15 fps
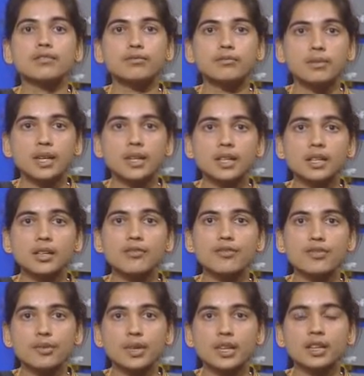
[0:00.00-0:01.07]
water,
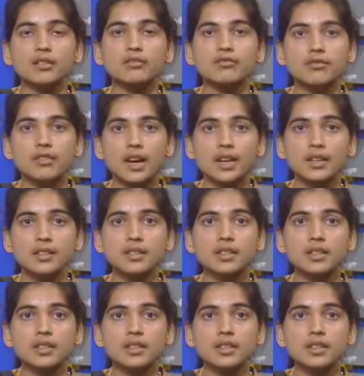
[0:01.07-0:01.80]
protein, fat,